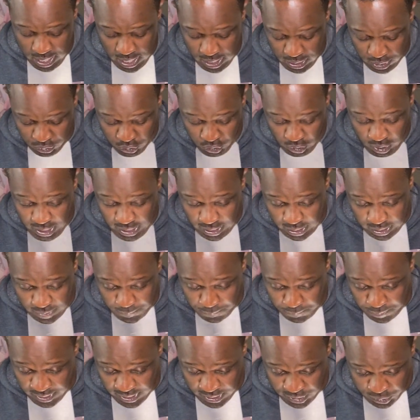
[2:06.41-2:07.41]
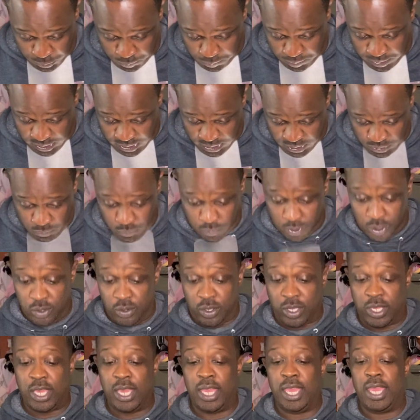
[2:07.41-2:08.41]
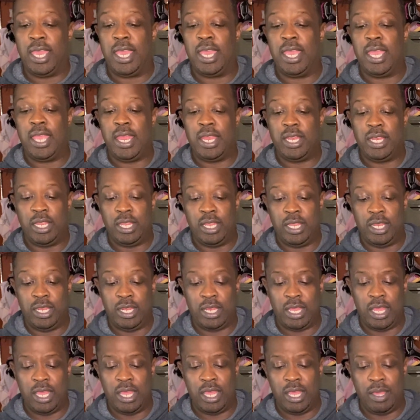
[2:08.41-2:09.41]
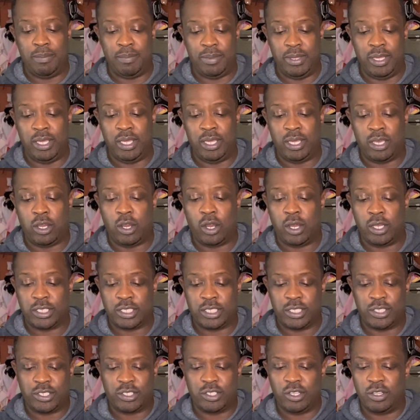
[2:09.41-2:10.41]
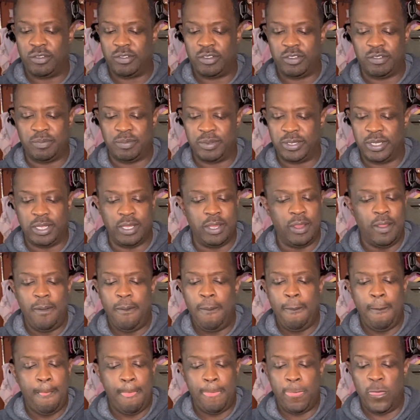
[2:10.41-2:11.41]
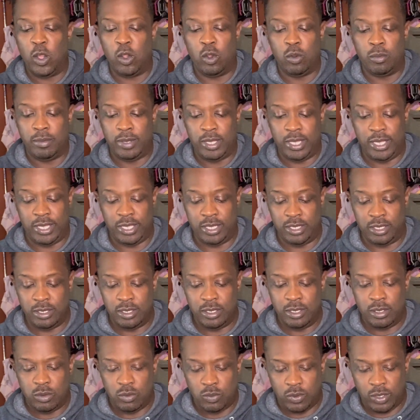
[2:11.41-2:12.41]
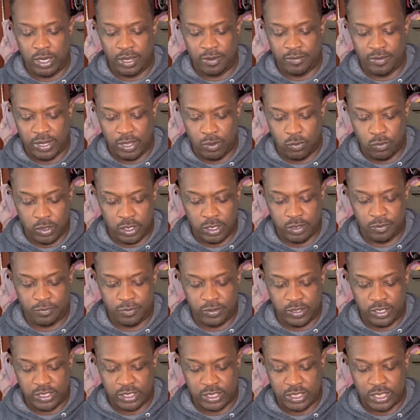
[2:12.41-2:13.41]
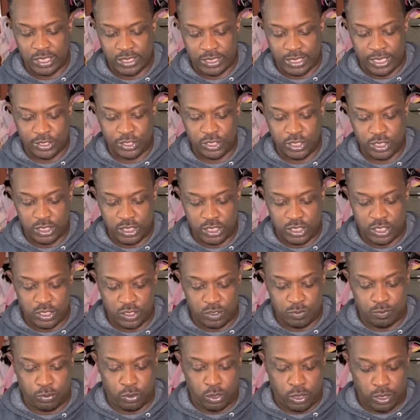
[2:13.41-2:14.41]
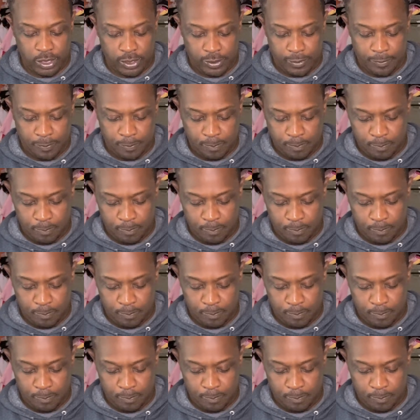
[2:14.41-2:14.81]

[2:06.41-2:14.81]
You try to pinch pennies where you can and be cost conservative, but no, man. Whatever they wanted for these things, I should have just bought it.